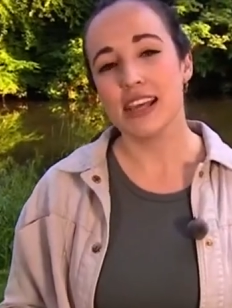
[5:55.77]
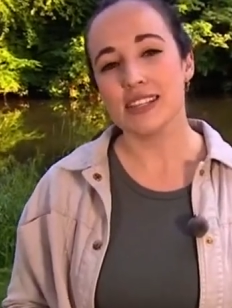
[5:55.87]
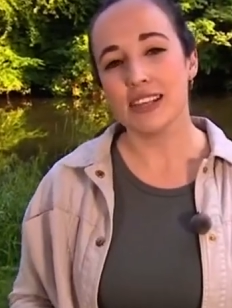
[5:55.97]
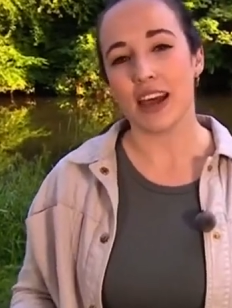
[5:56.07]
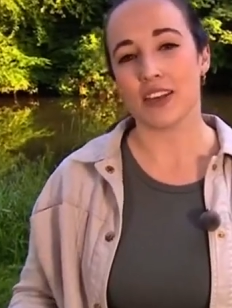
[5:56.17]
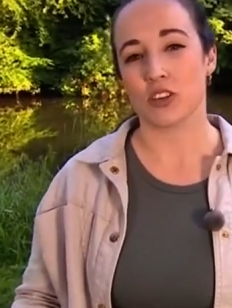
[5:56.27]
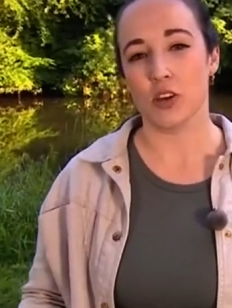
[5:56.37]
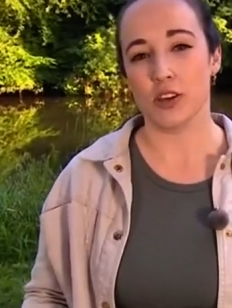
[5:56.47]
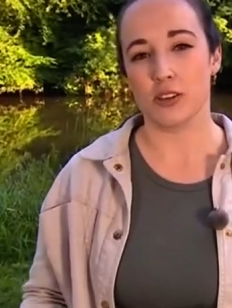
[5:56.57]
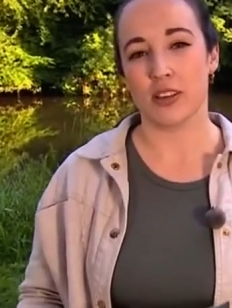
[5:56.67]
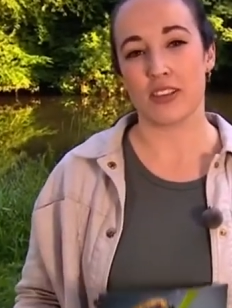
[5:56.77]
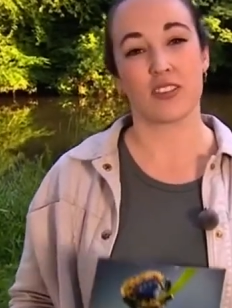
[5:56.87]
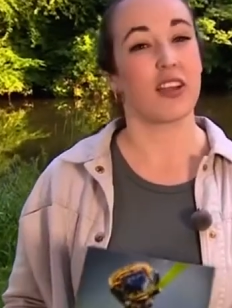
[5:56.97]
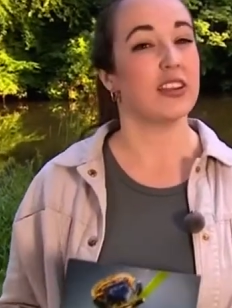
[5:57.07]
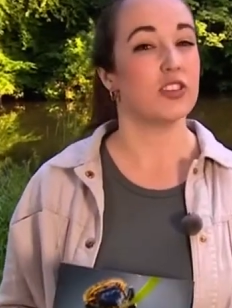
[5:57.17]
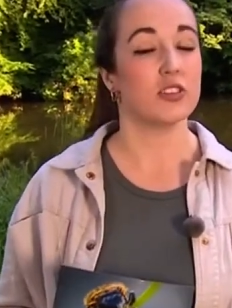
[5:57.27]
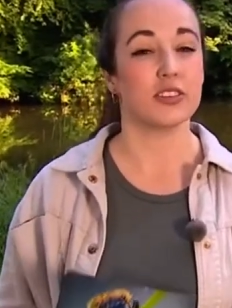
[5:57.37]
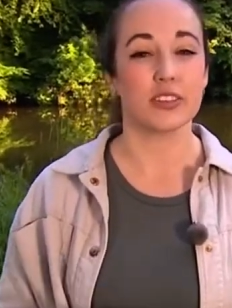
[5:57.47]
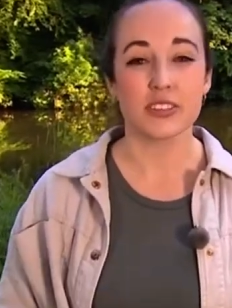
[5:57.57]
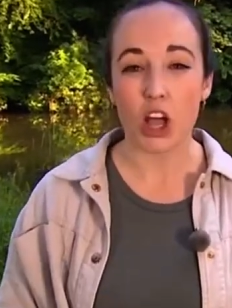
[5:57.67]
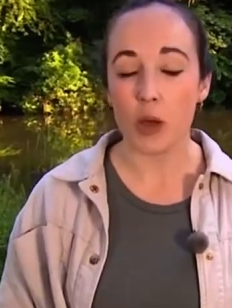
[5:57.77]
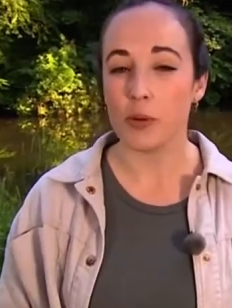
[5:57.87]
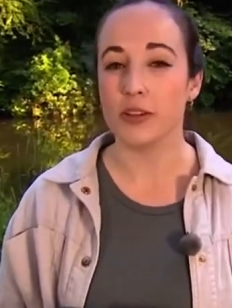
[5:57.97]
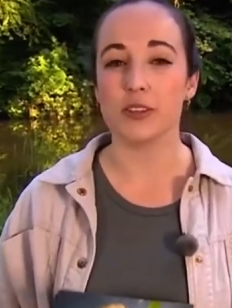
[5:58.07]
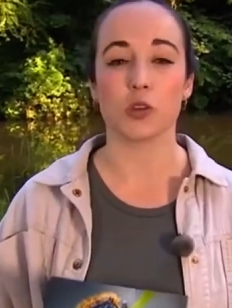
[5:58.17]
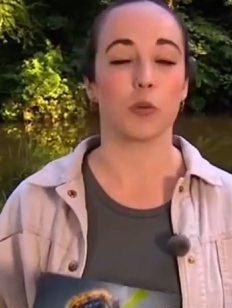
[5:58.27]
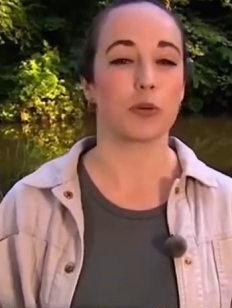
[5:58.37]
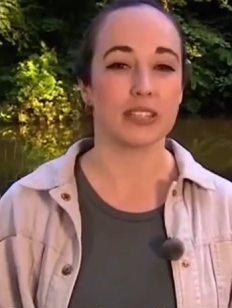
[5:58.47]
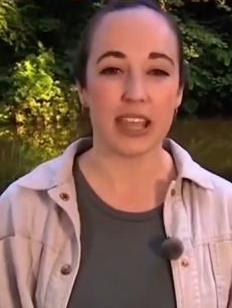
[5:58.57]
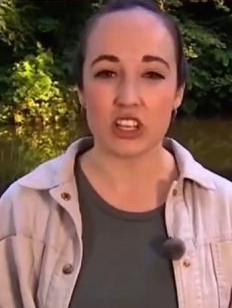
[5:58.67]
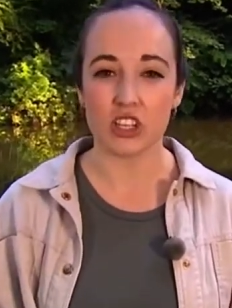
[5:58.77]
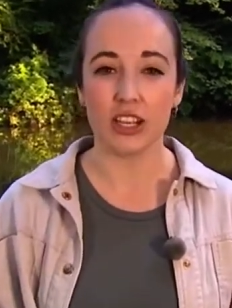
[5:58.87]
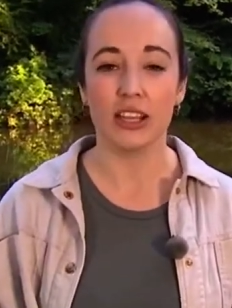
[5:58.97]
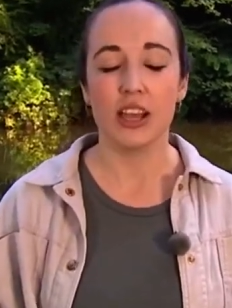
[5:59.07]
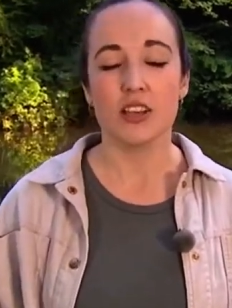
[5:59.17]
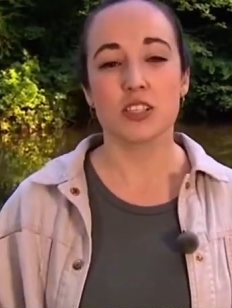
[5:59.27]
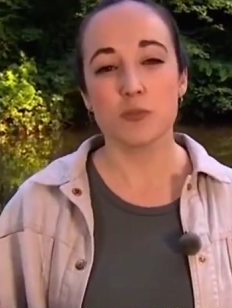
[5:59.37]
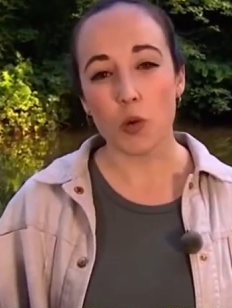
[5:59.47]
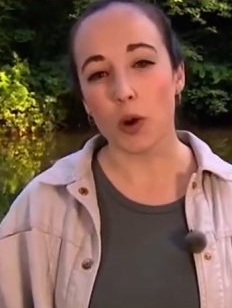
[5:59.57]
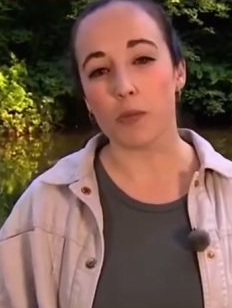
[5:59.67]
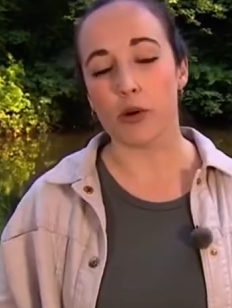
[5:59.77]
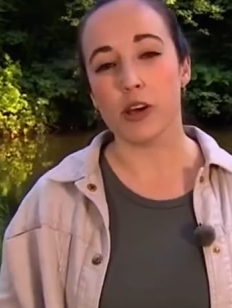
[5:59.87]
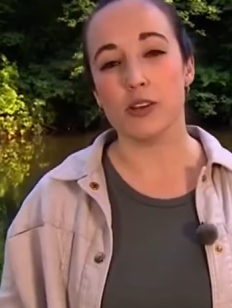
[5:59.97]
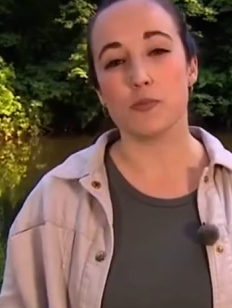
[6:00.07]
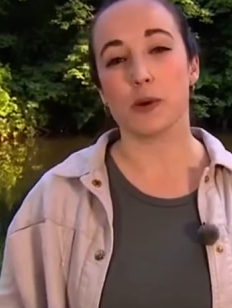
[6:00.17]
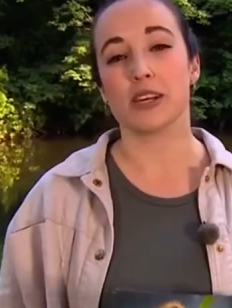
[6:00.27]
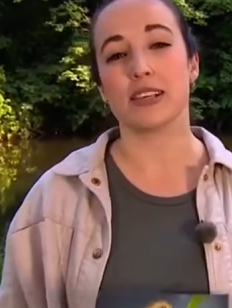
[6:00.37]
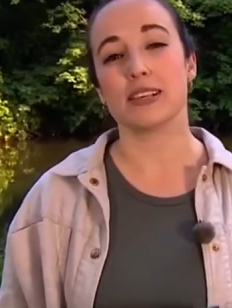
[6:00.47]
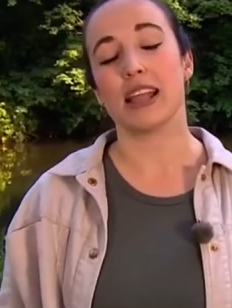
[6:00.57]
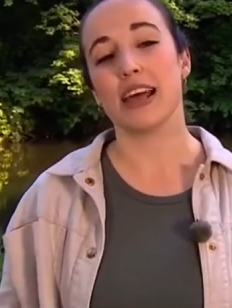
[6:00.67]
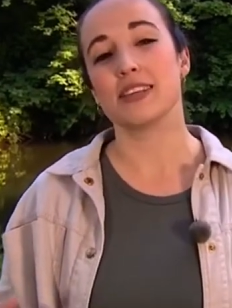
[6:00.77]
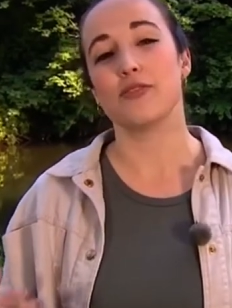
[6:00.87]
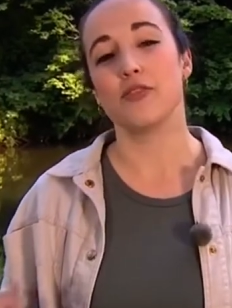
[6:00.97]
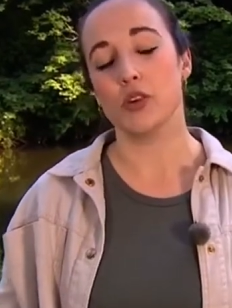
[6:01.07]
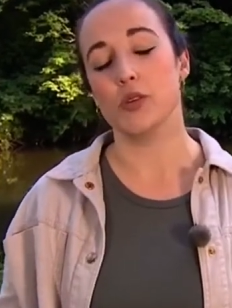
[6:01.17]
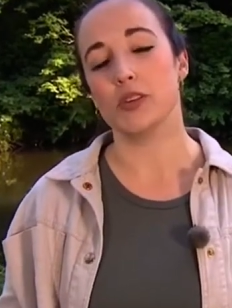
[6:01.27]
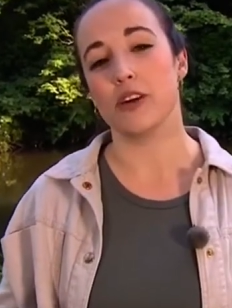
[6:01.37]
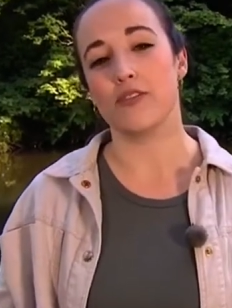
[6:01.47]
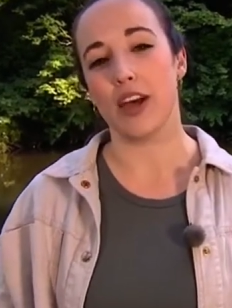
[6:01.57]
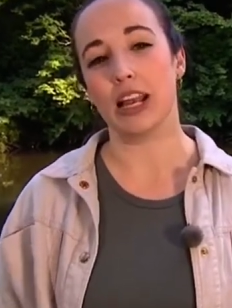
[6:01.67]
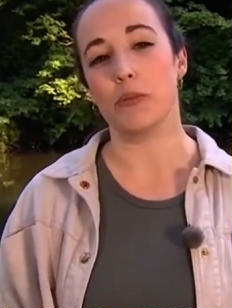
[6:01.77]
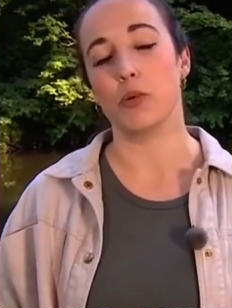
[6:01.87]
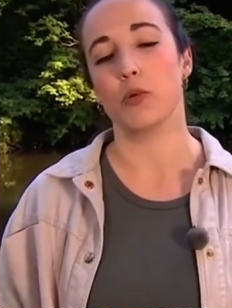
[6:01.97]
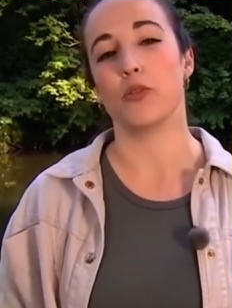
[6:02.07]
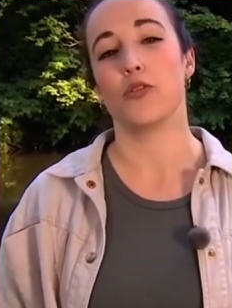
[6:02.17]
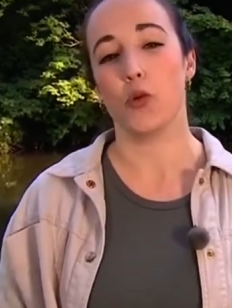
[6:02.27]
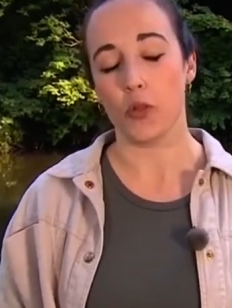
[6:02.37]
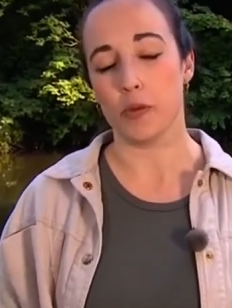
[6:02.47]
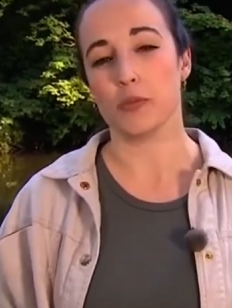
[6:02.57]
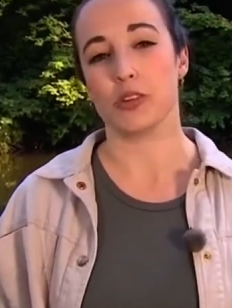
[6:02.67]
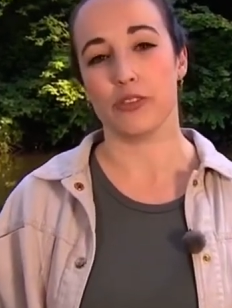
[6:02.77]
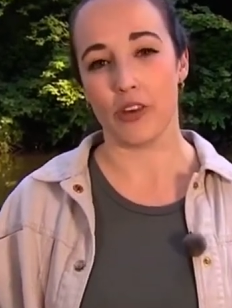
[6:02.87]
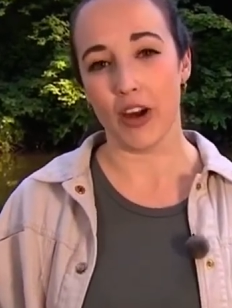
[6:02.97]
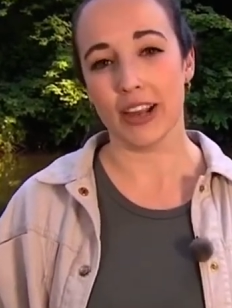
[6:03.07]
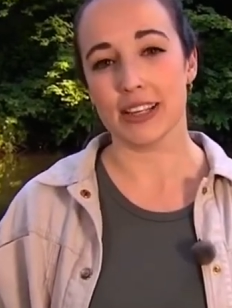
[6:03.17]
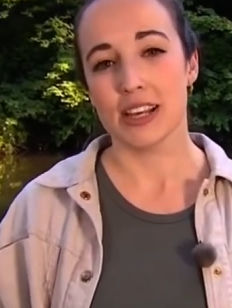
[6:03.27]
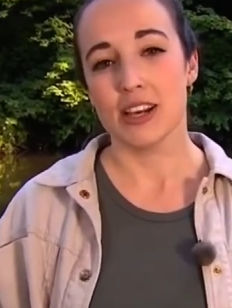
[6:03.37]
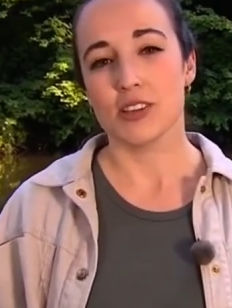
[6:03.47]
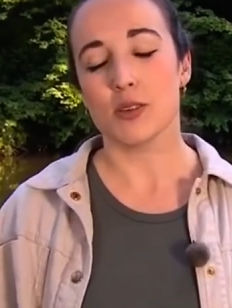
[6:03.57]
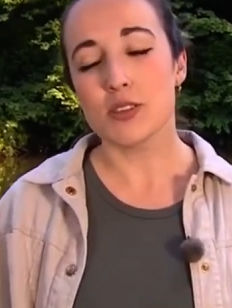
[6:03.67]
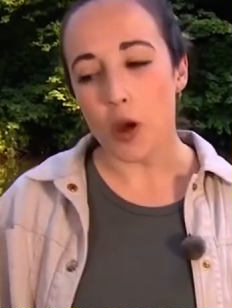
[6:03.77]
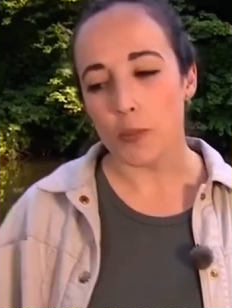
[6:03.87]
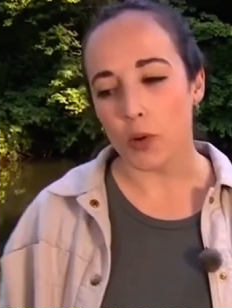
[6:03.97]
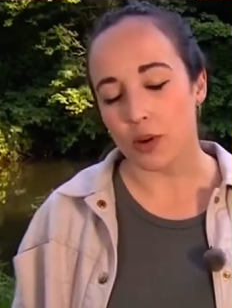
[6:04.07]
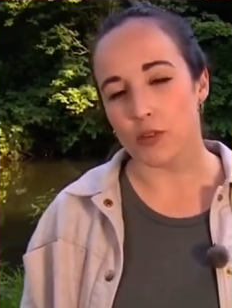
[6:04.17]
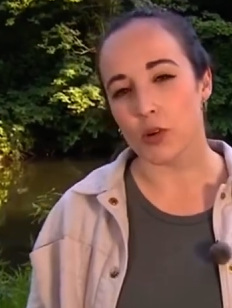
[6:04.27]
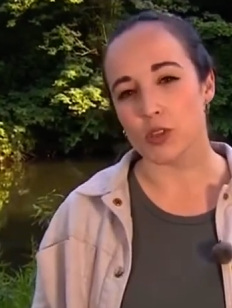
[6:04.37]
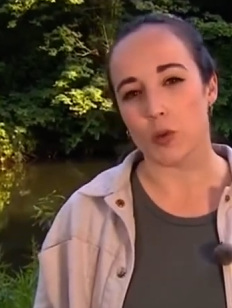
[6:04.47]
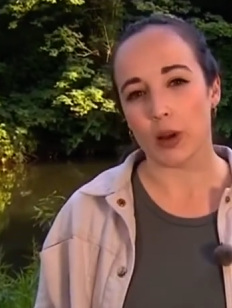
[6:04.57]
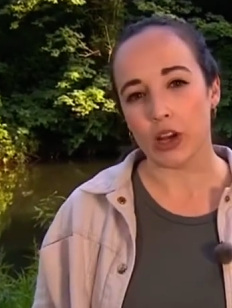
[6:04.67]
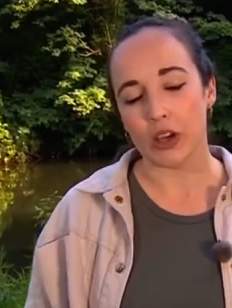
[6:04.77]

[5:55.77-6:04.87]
isn't as good. This is likely due to disturbance or predation, smaller broods, because there's less food available for them to find. So it's so important, of course, that we're